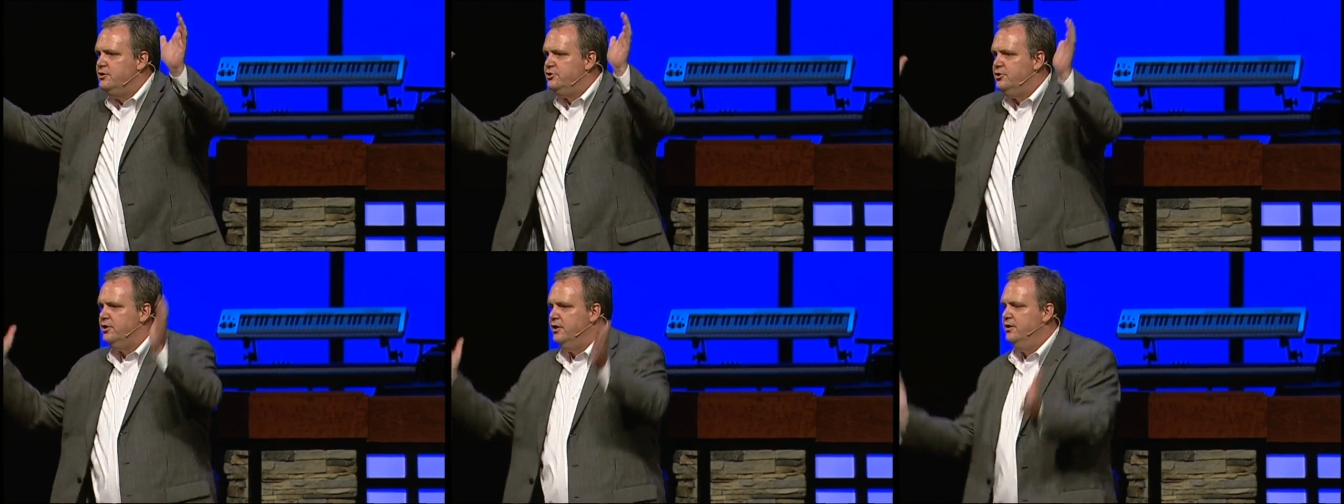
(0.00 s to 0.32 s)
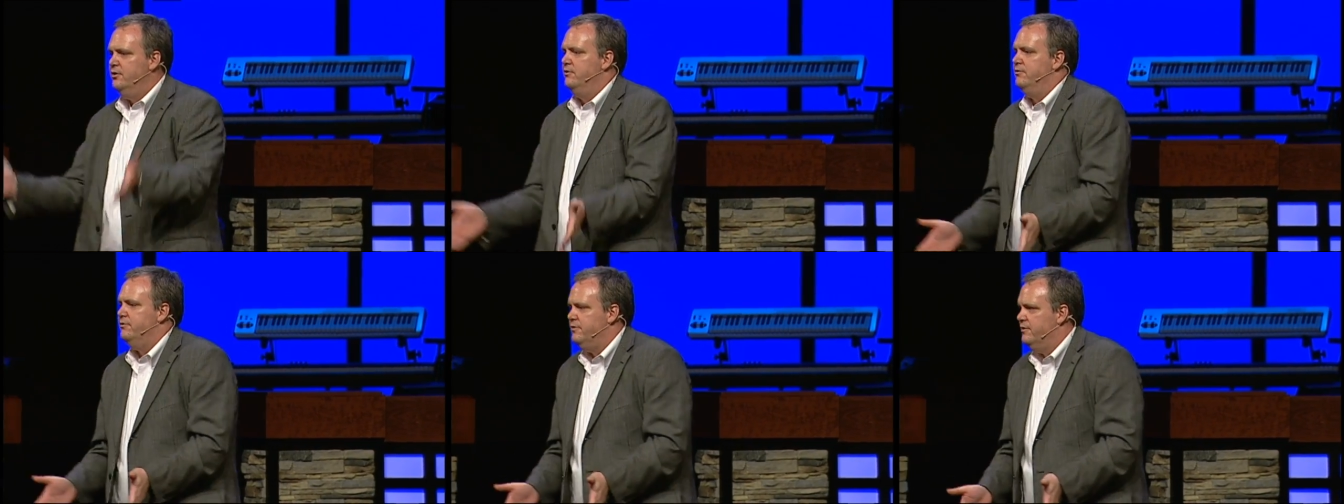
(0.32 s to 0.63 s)

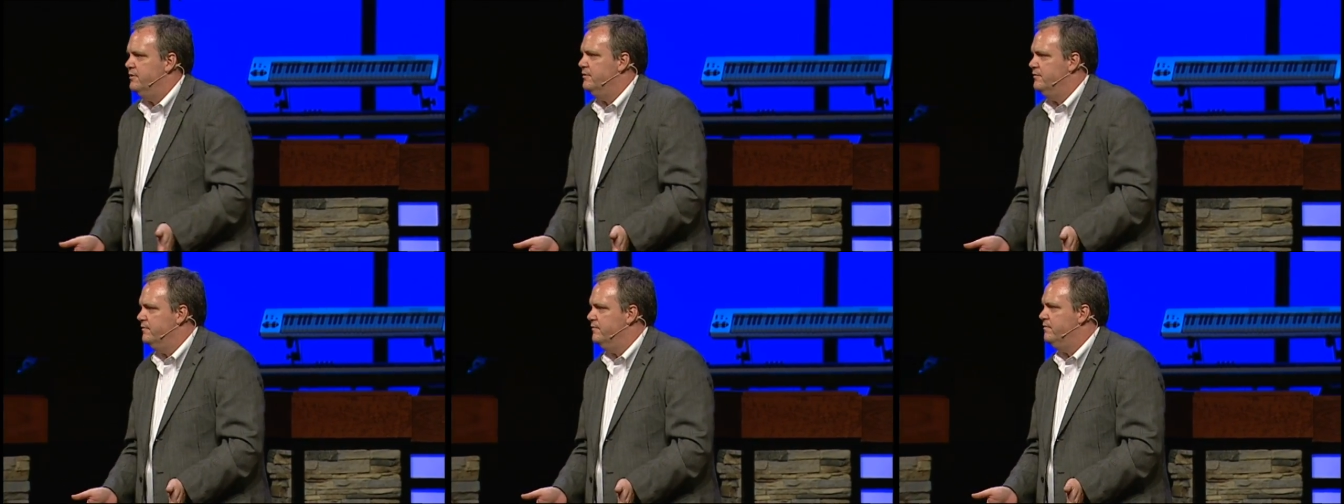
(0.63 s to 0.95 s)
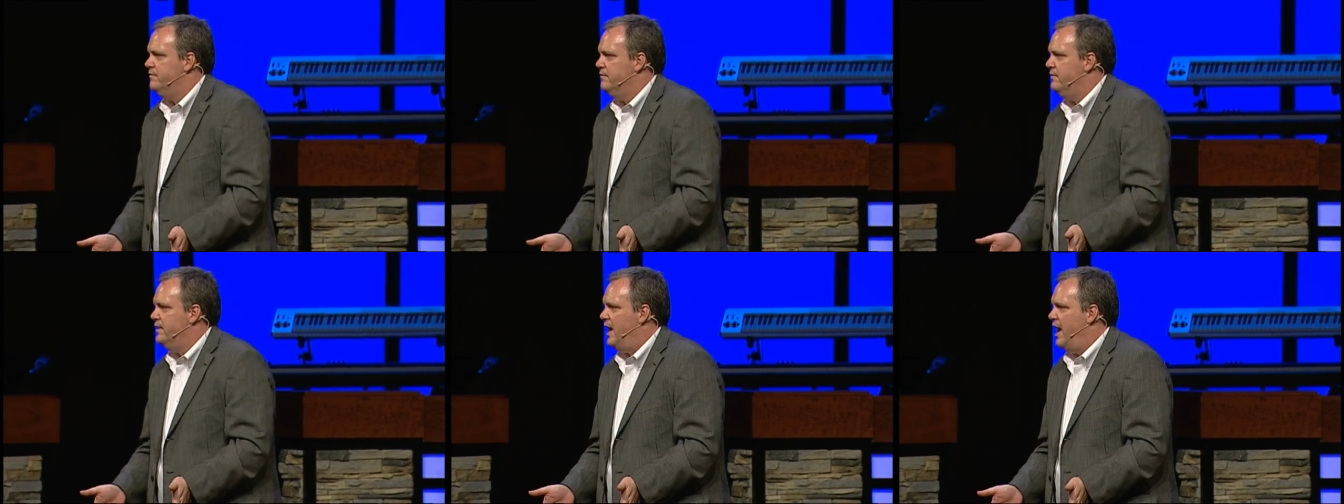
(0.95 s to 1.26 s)
truth.
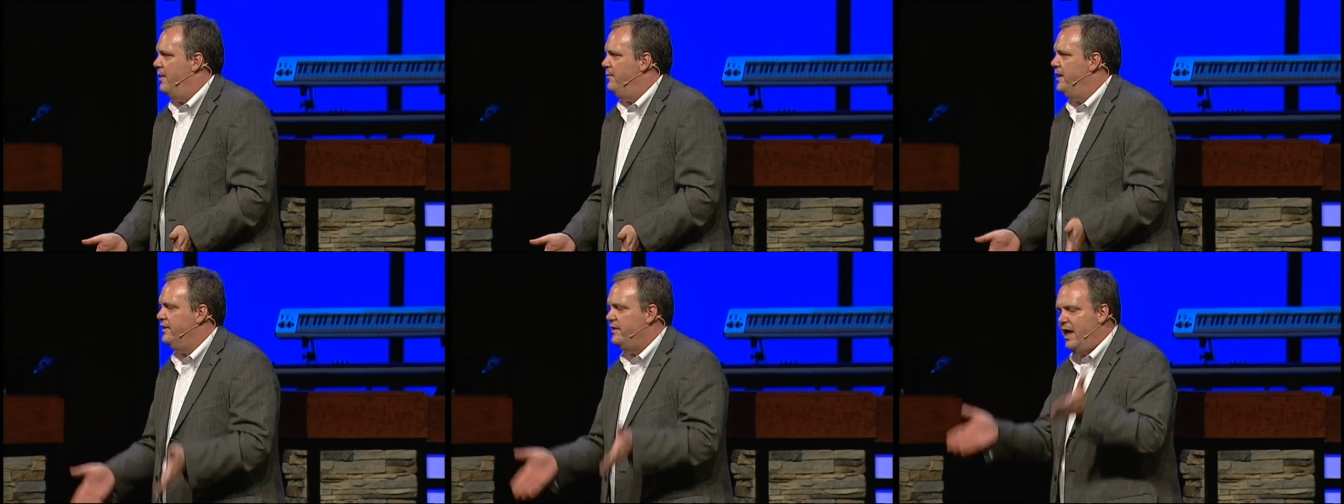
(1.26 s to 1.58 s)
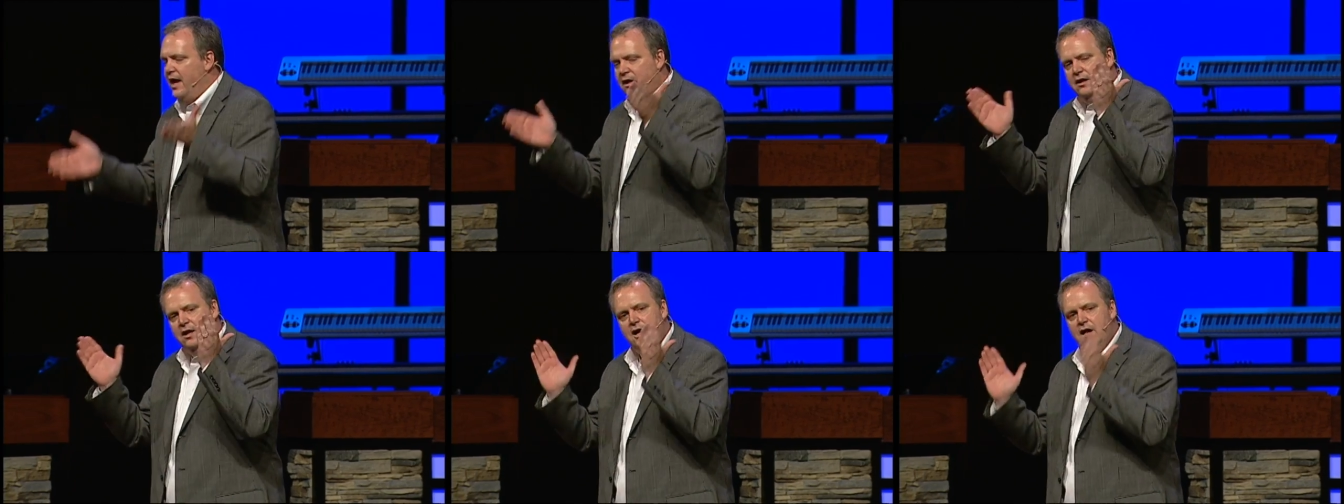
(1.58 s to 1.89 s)
I mean,
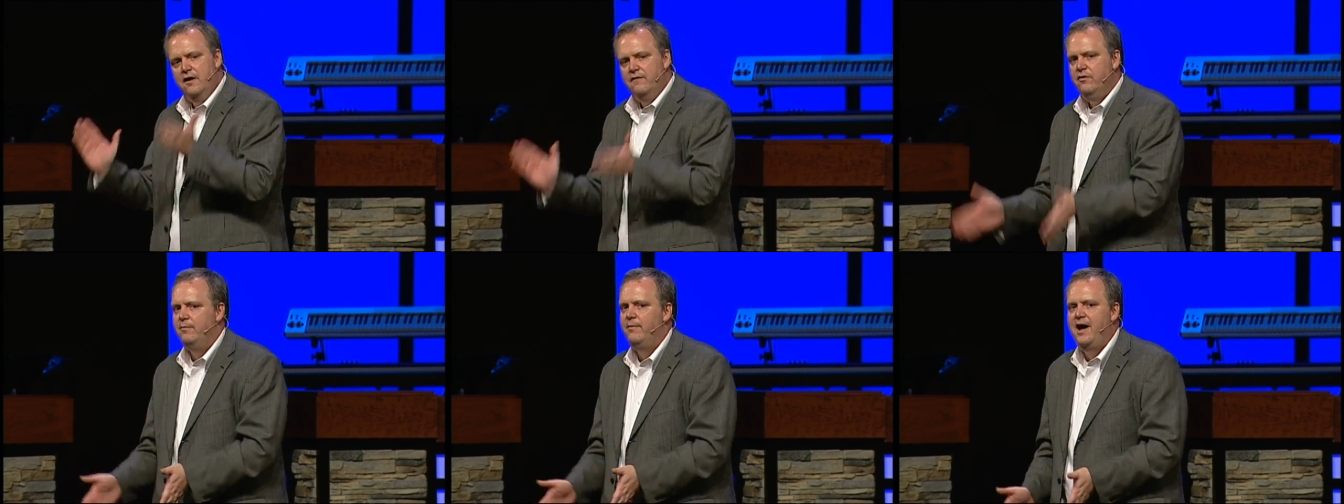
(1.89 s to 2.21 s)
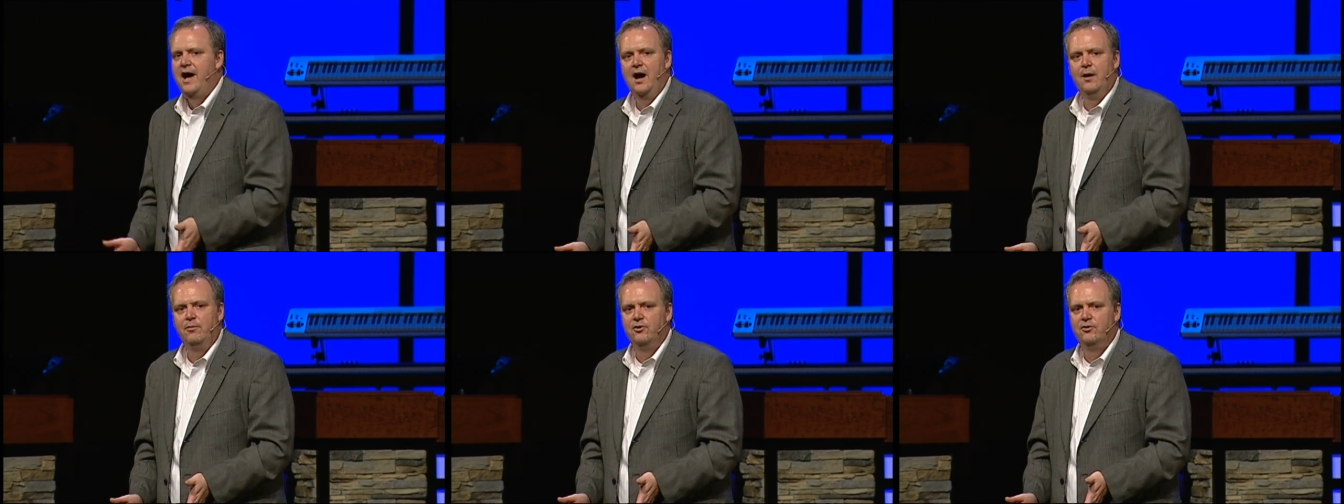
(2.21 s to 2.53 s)
they love the
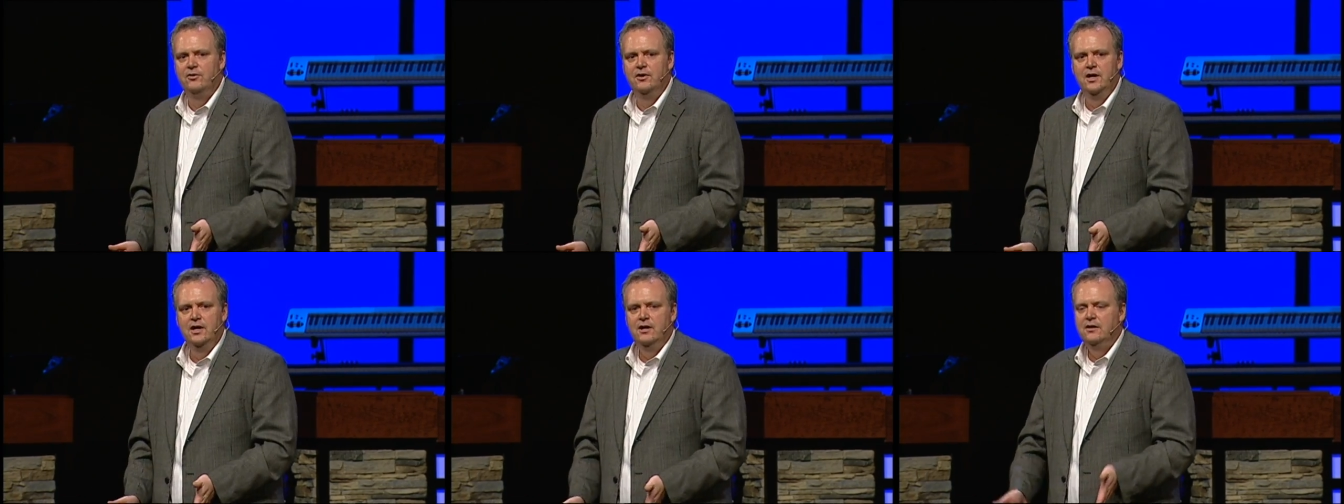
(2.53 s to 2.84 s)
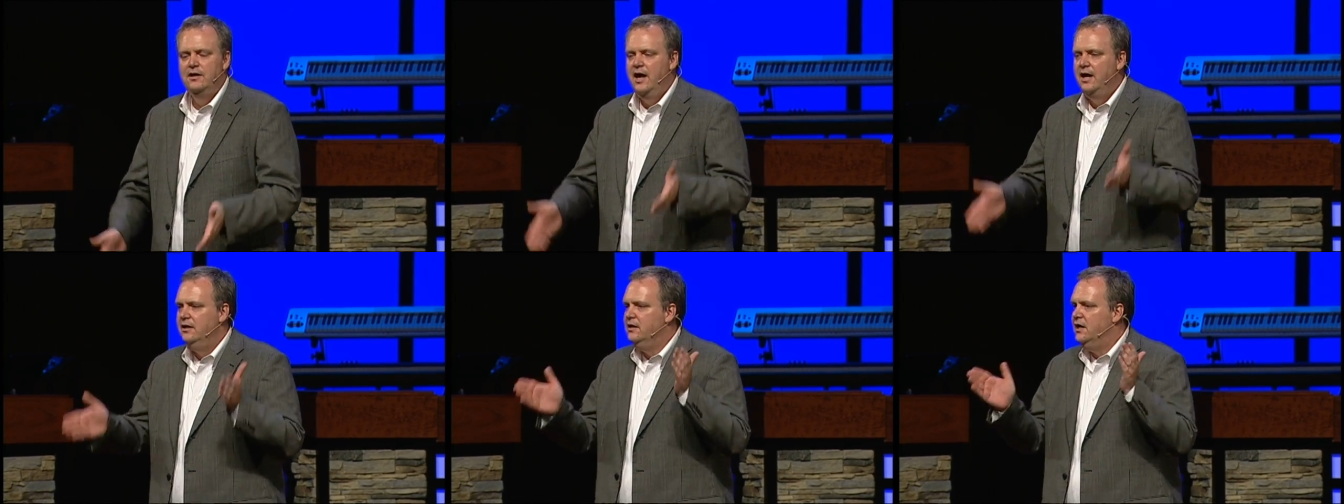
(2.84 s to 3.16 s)
Bible,
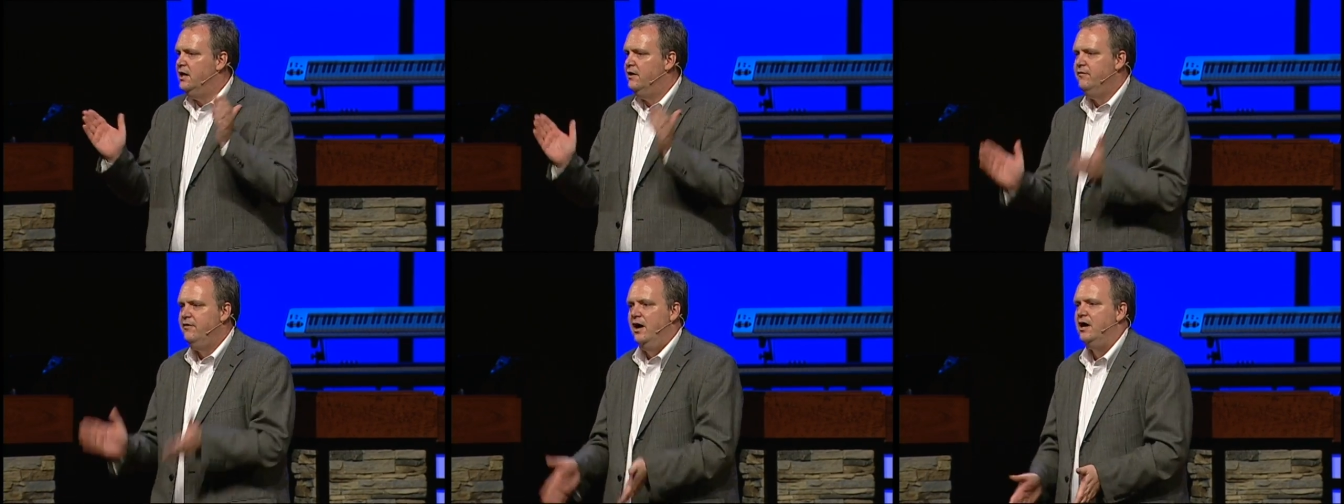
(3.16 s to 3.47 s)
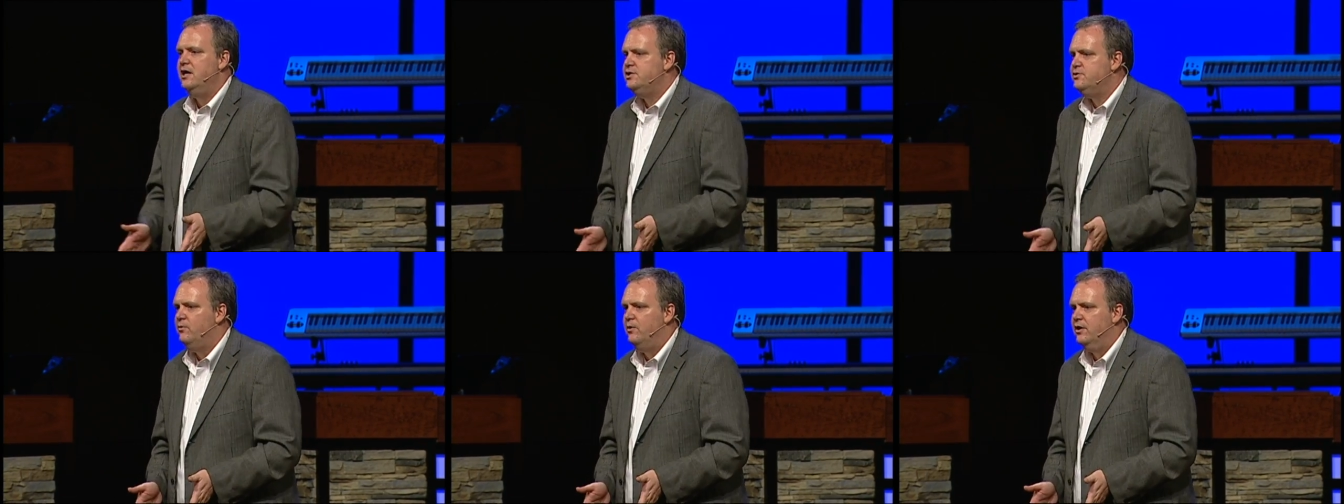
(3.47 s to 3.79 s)
they love
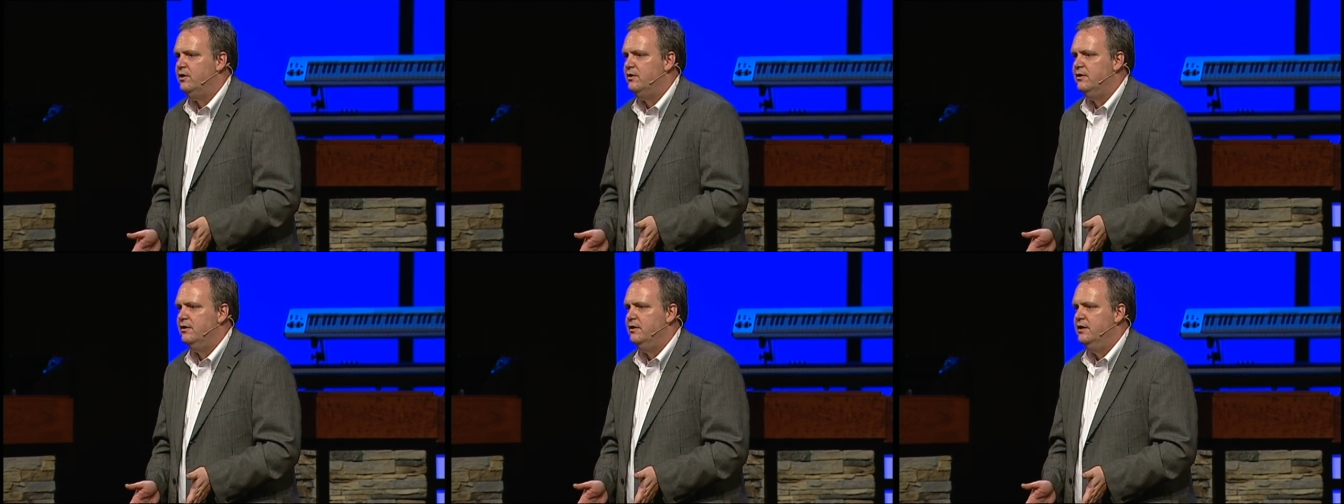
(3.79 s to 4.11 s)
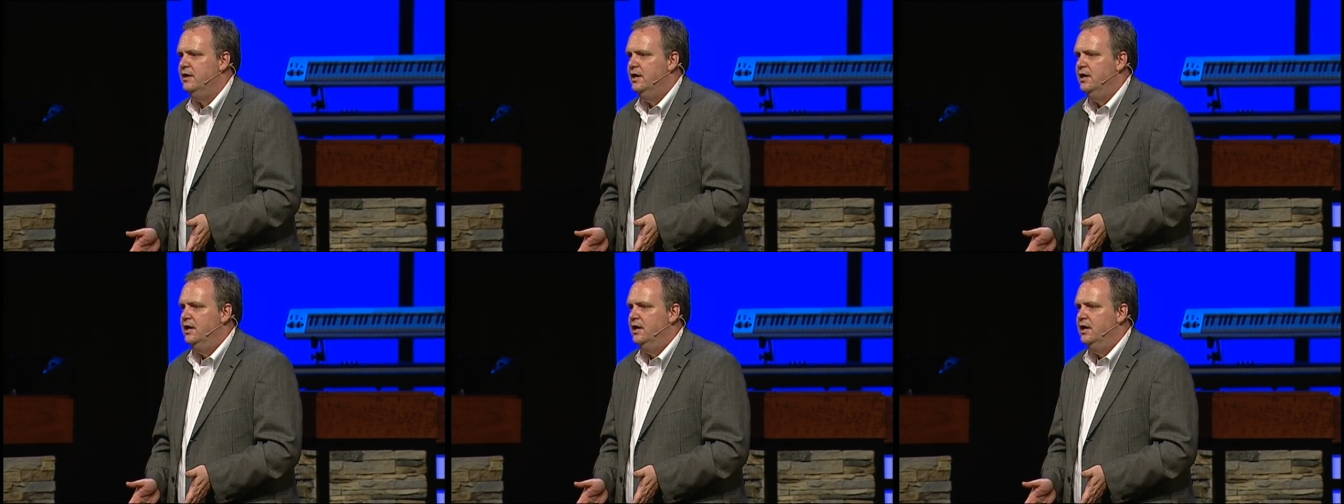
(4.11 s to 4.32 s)
God's Word.